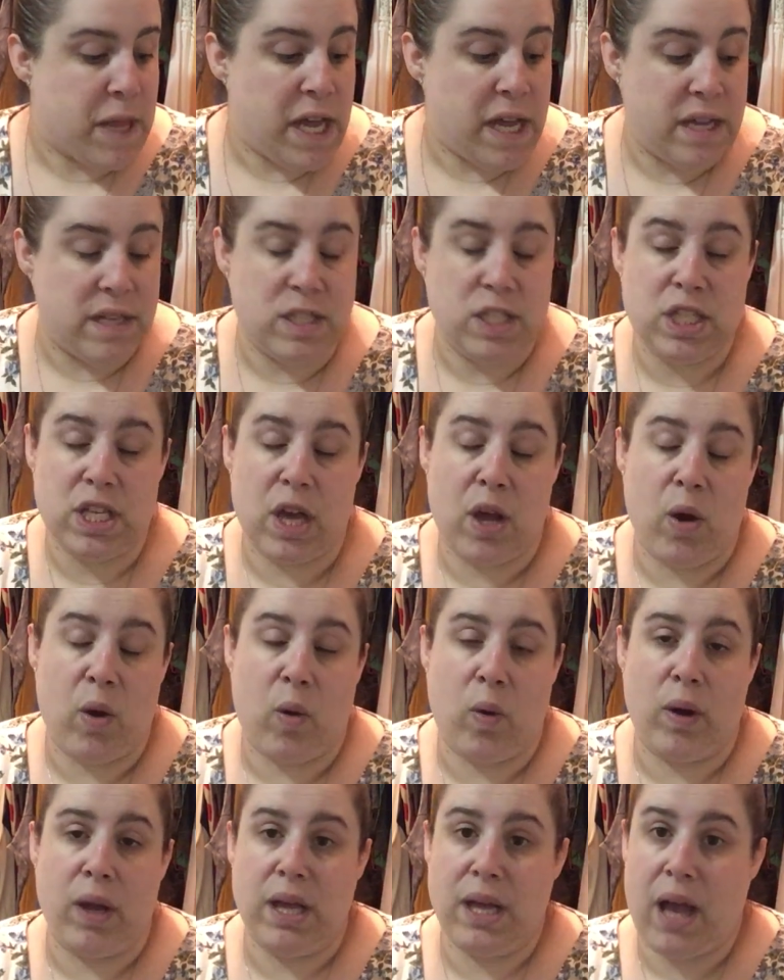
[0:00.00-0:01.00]
And
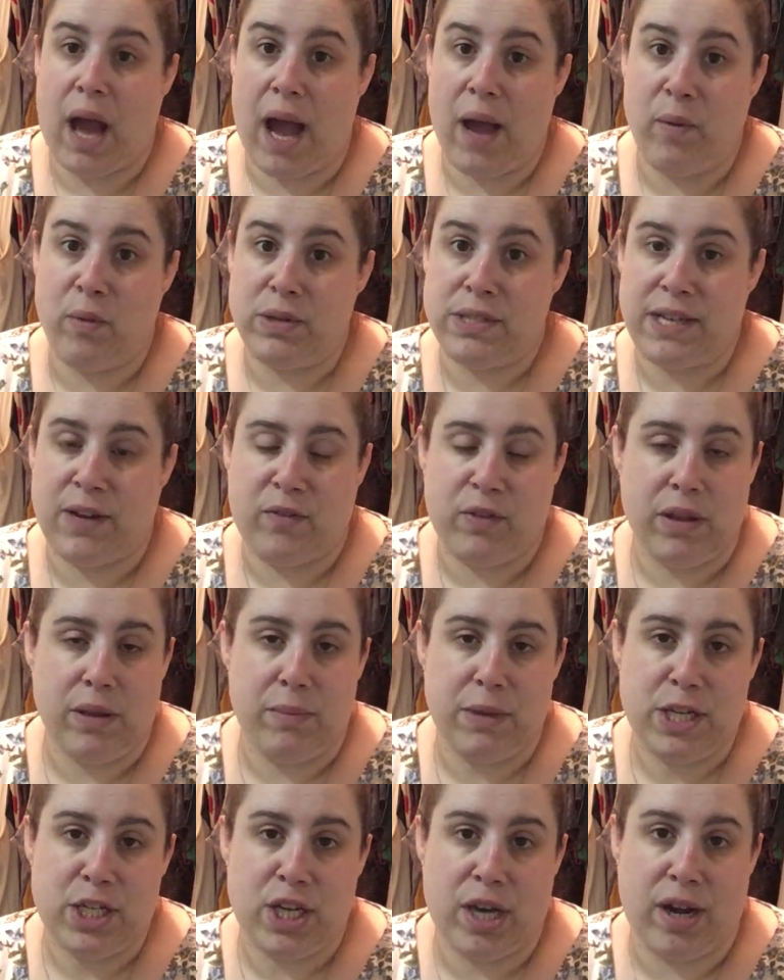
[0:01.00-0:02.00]
so I will definitely
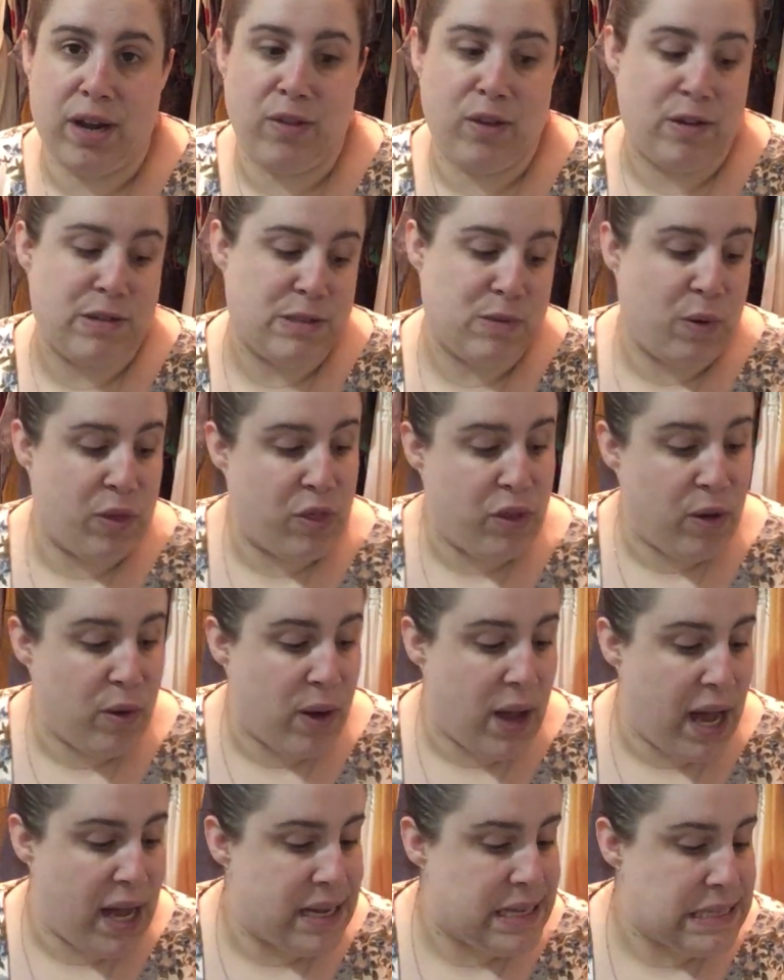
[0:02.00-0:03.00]
be sharing those with you
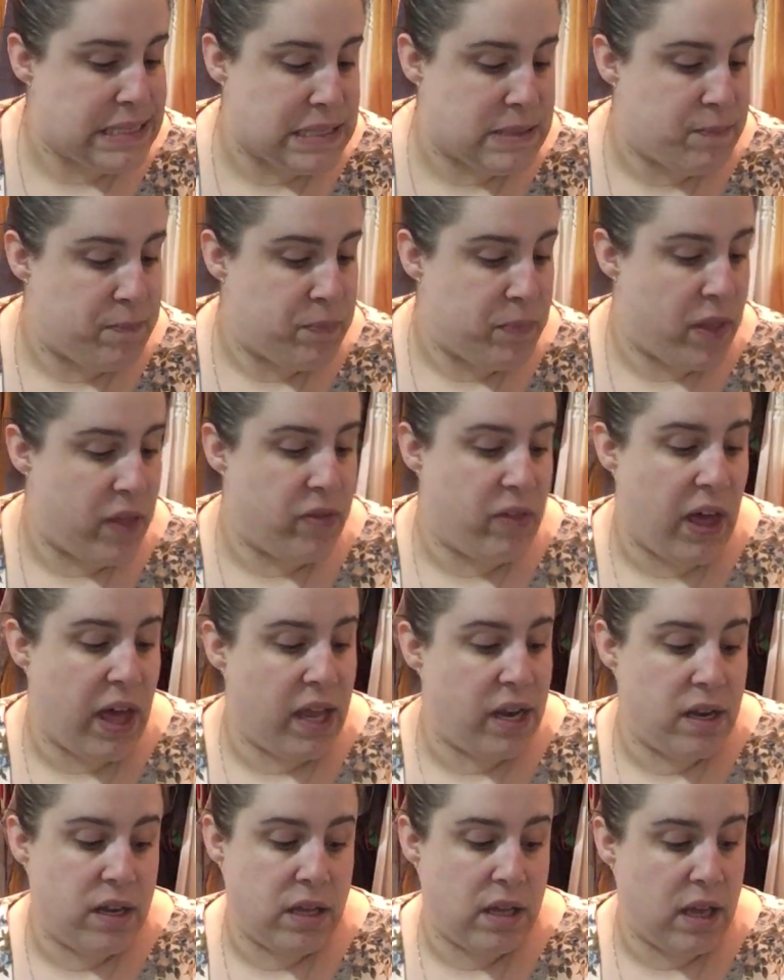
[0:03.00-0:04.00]
guys.
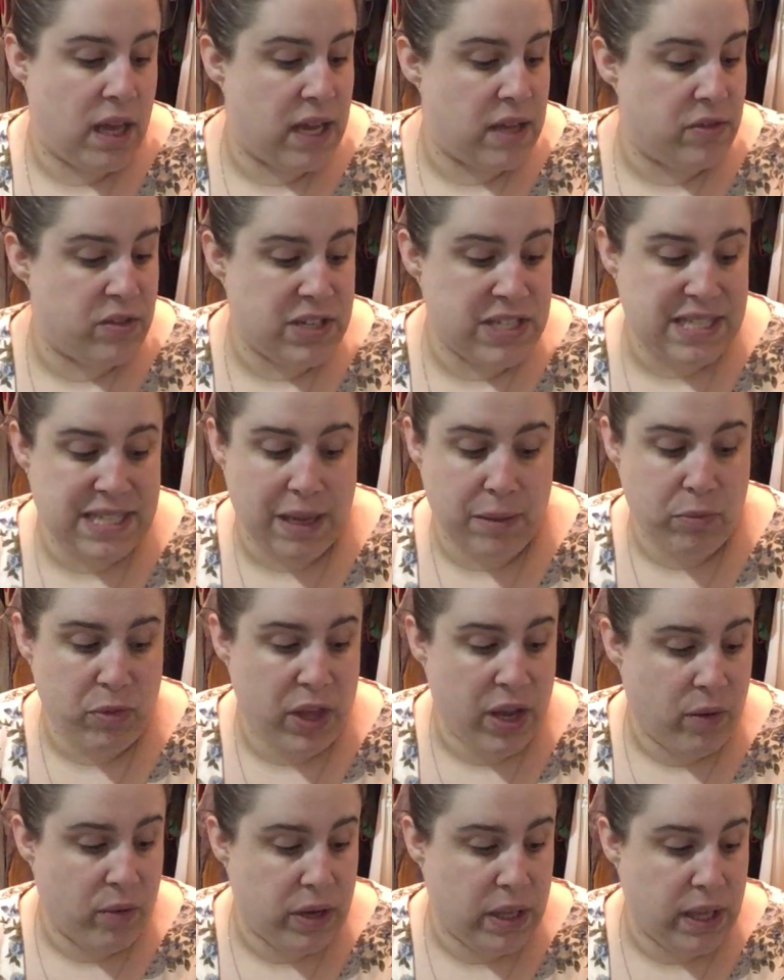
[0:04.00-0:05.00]
Then the same
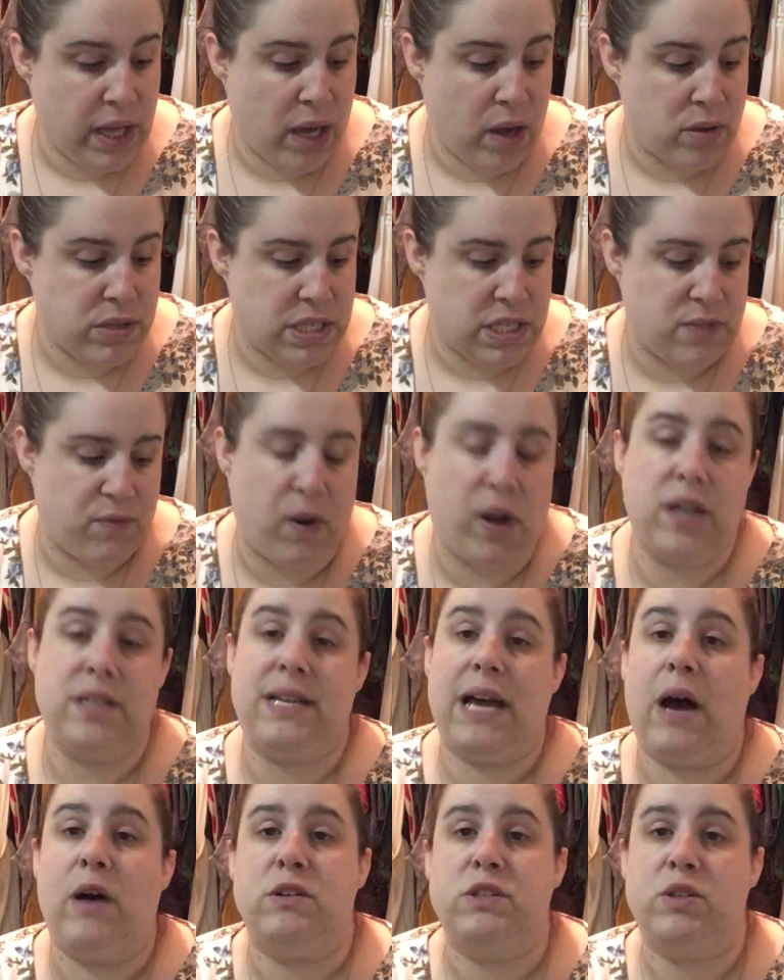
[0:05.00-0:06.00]
thing really goes as far as
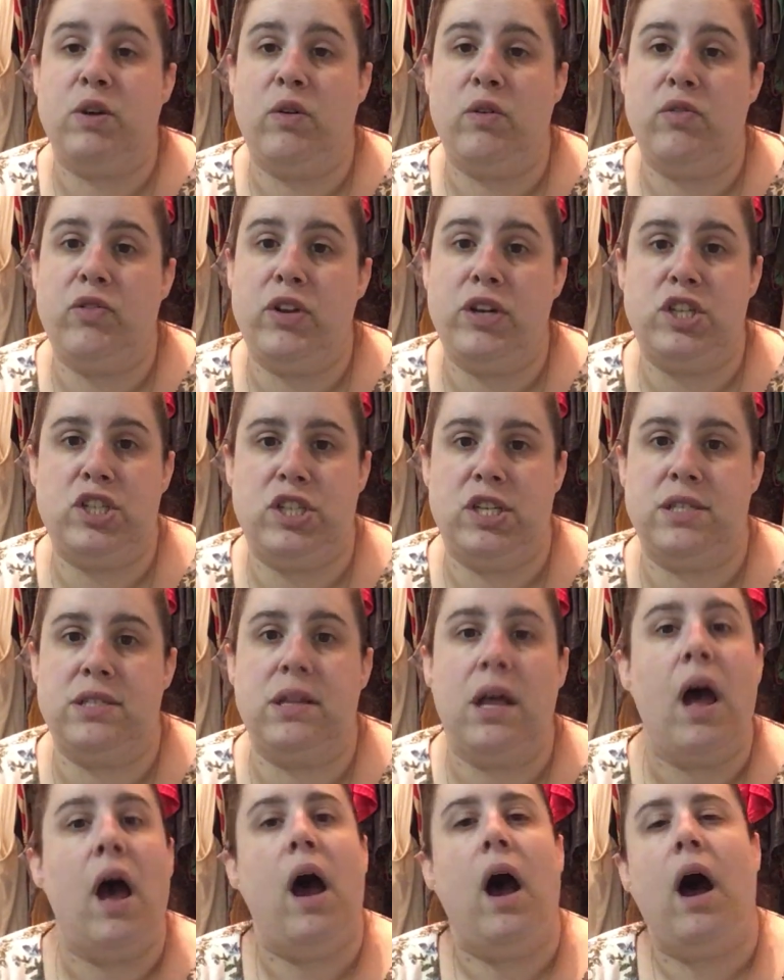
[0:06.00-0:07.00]
household. There's
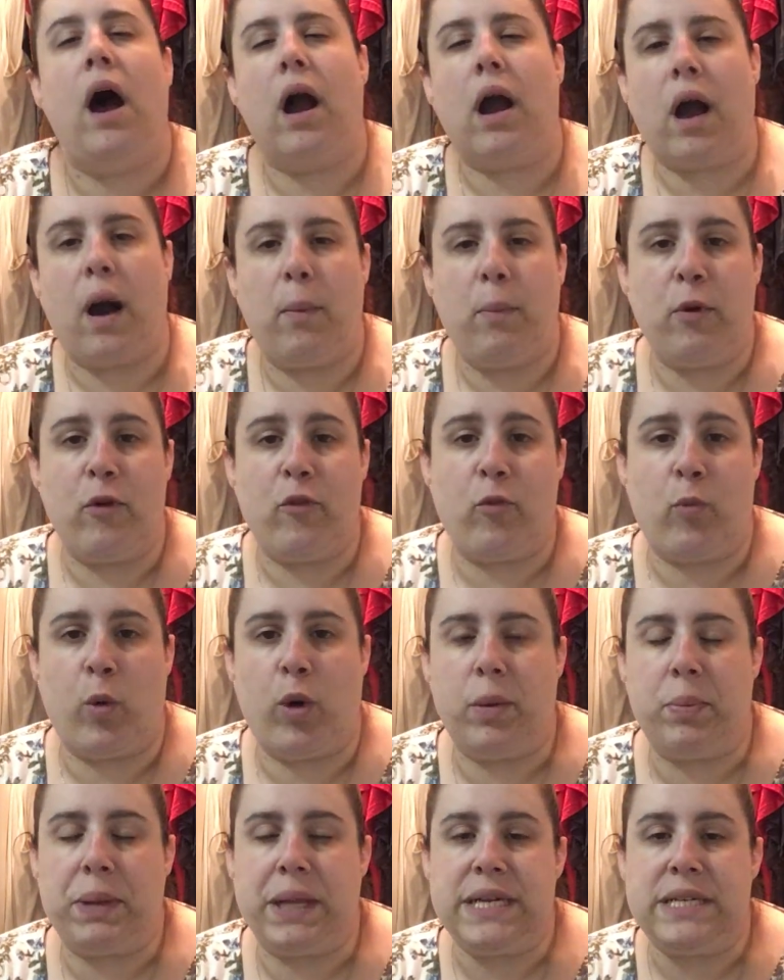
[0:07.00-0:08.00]
just a couple of
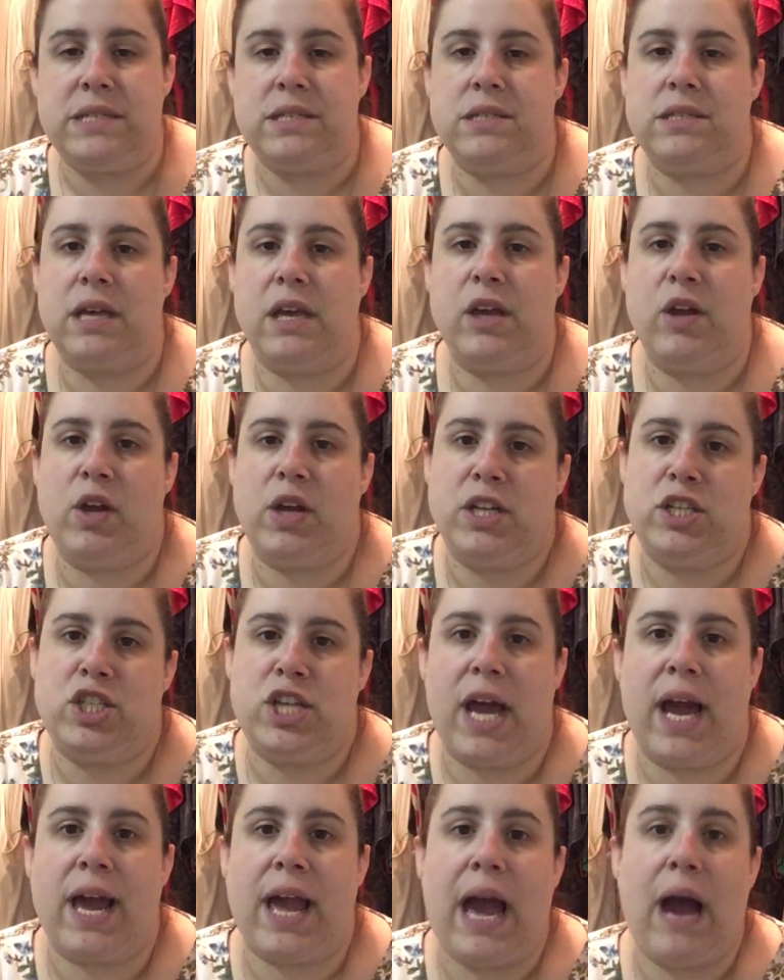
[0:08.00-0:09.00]
more places that you can
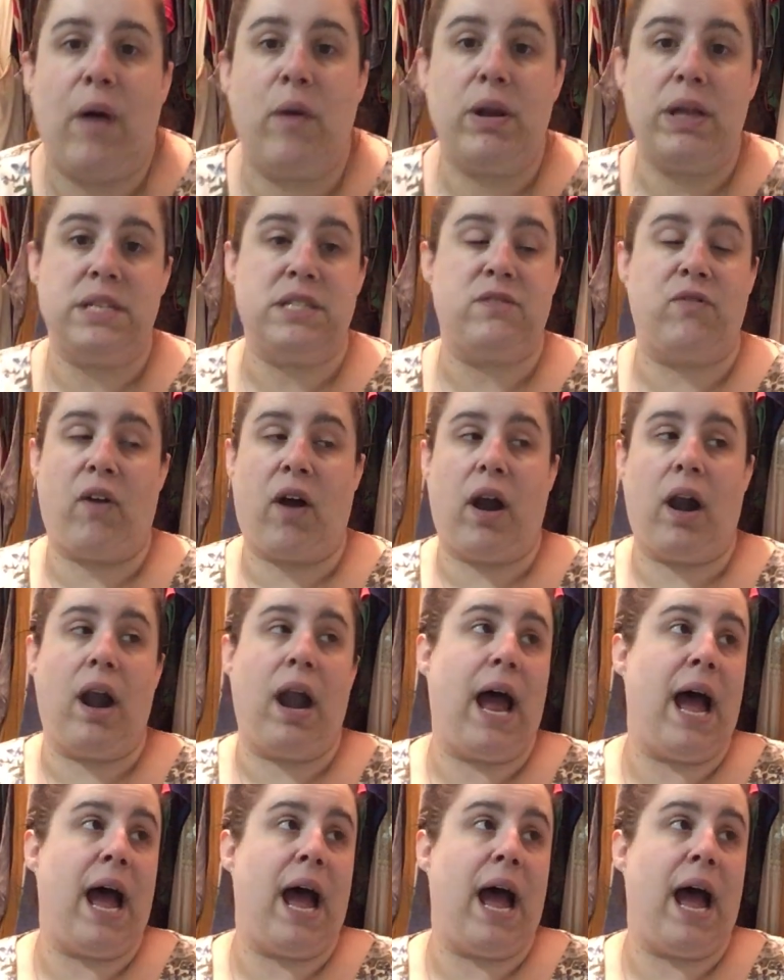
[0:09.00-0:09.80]
check out as far